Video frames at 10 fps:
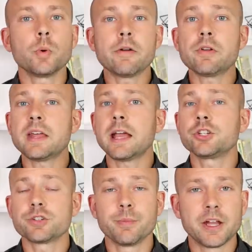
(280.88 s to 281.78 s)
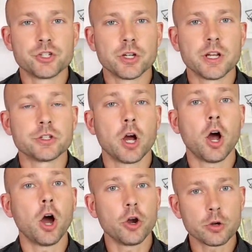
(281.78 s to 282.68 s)
So everything I just mentioned is
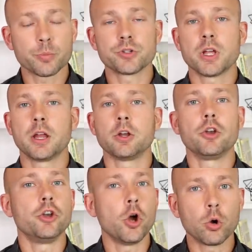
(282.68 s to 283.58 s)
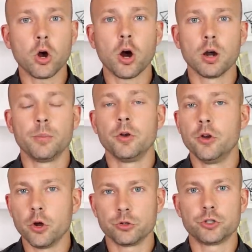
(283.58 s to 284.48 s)
100% no carb,
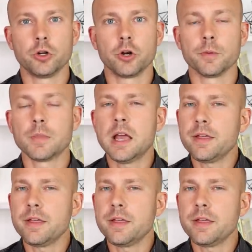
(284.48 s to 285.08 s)
no sugar.